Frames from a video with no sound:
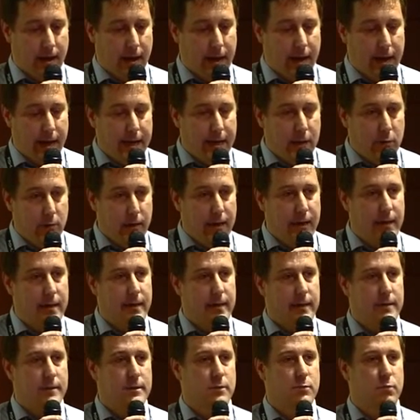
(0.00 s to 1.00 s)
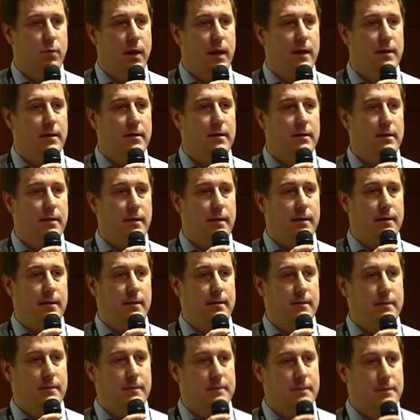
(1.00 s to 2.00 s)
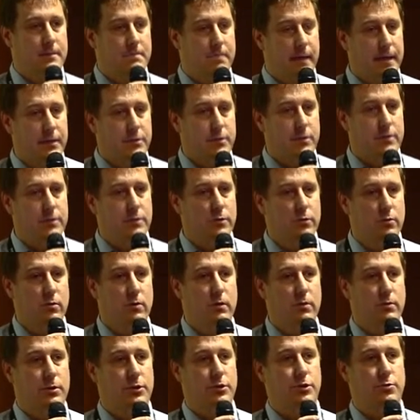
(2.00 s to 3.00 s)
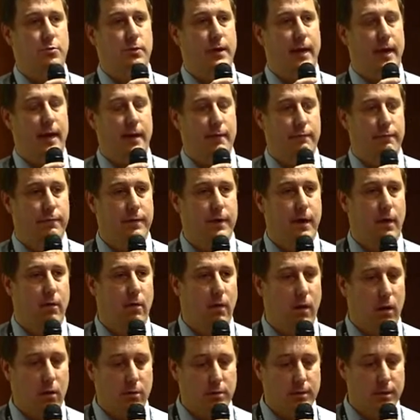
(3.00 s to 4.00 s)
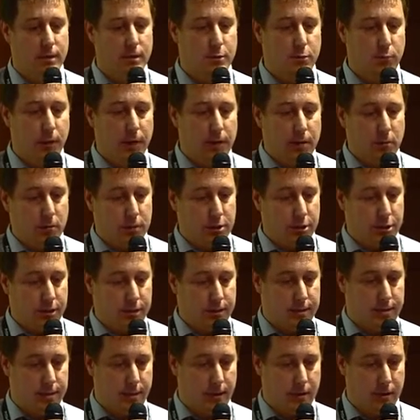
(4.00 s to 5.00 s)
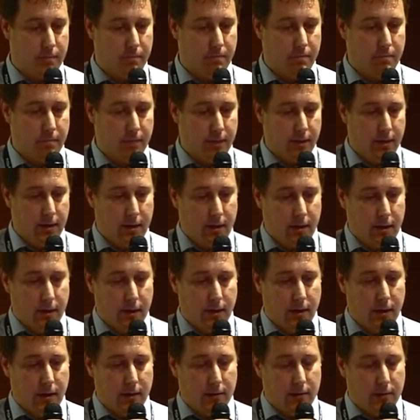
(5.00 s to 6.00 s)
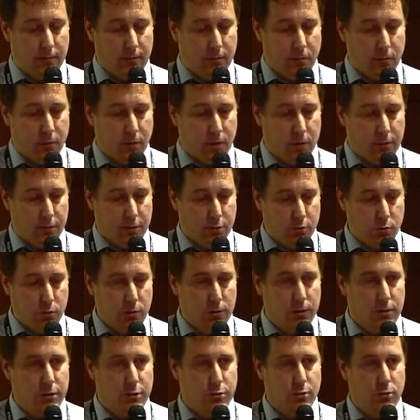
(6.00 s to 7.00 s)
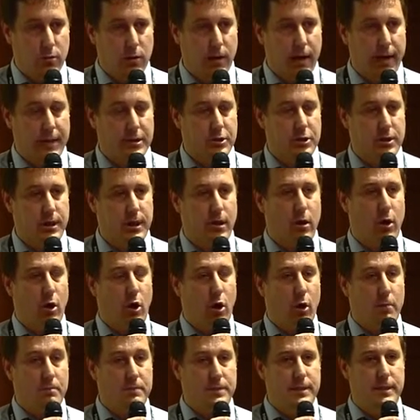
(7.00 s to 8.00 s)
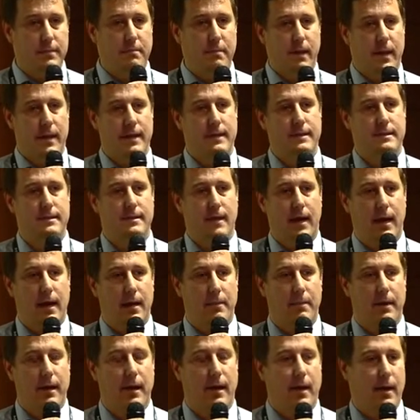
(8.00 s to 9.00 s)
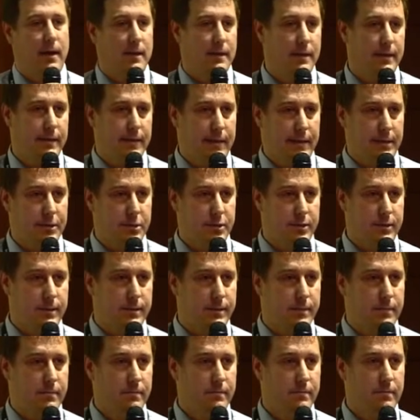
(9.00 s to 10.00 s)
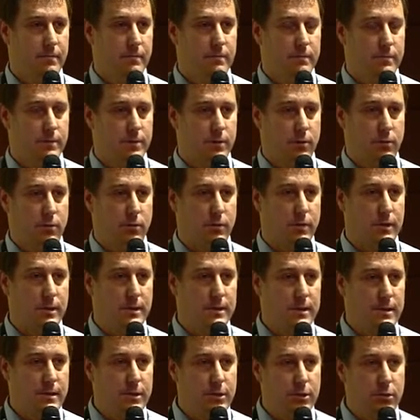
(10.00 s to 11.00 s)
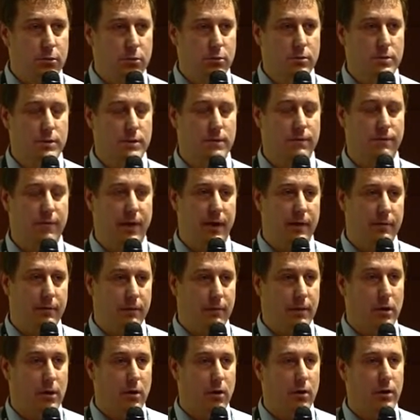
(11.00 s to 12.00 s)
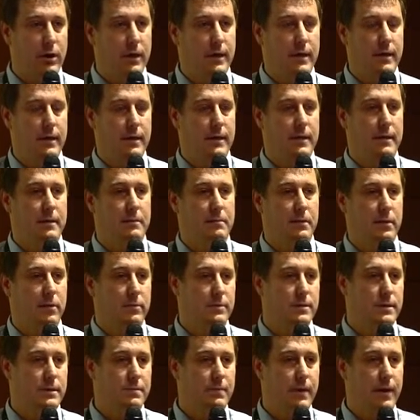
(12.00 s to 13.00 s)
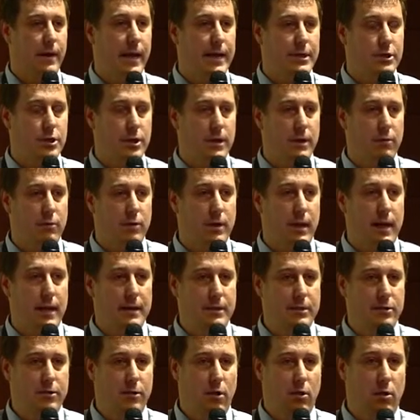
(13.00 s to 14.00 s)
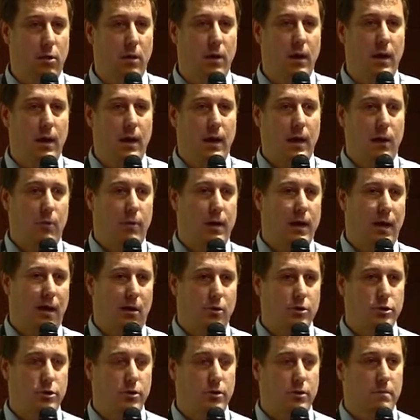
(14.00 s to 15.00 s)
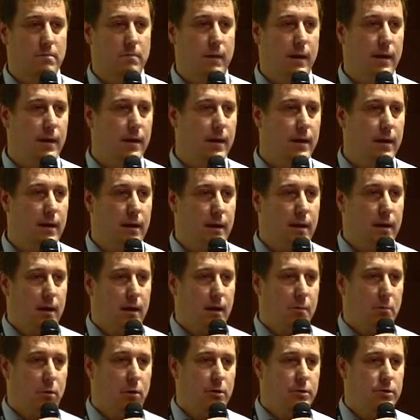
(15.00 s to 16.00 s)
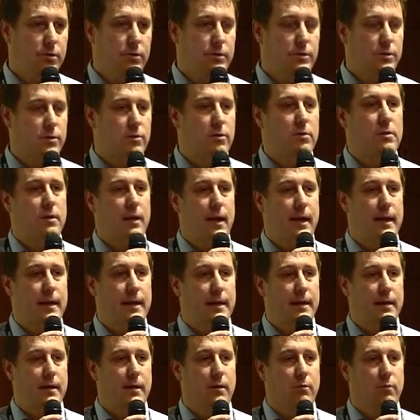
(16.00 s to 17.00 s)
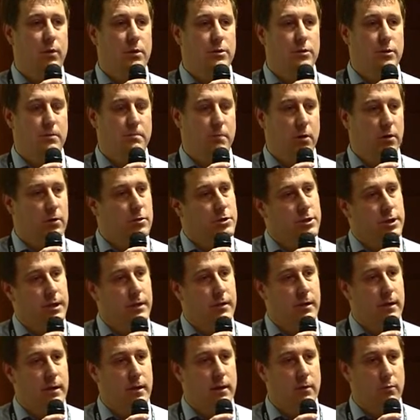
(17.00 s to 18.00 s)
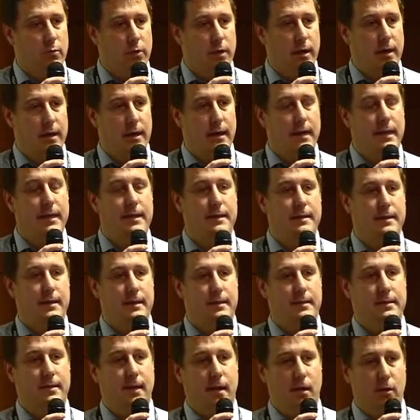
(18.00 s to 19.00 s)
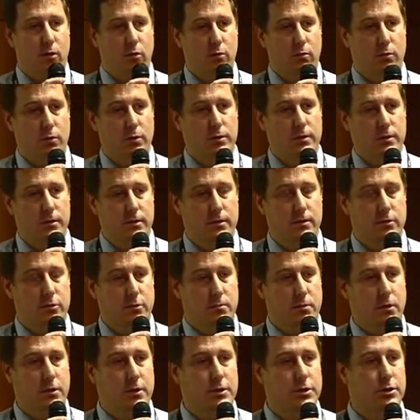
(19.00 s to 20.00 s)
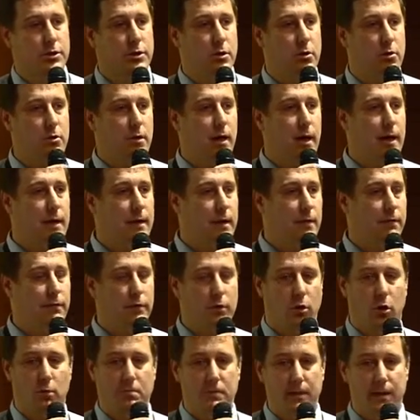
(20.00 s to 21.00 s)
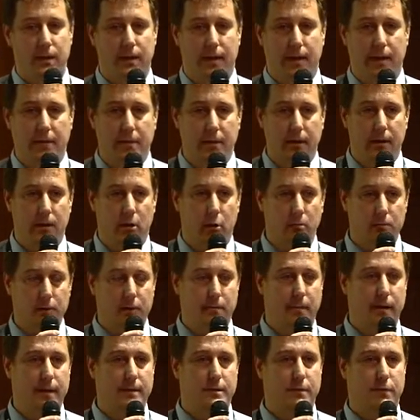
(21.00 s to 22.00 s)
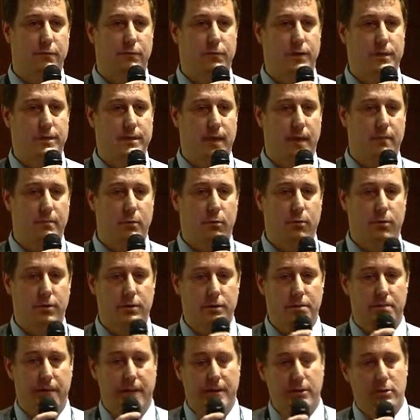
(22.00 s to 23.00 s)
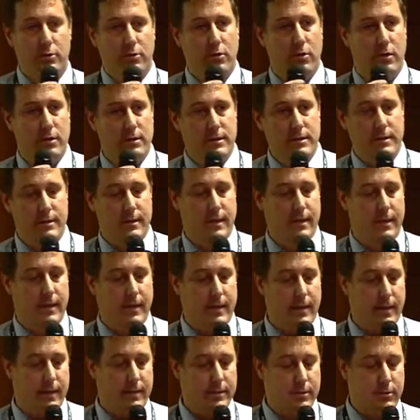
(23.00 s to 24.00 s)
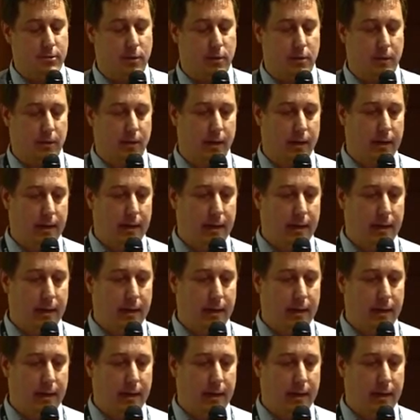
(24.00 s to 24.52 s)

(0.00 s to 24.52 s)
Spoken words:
Anyway, there's one special tool which we have in our house as well, which is a tool to actually optimize IMA architectures. So this is used very, very early in the process, where you actually would like to know, well, how should my modules look like, what topology would I need, and how would the topology look like if you optimize it, for example, with respect to costs and so on.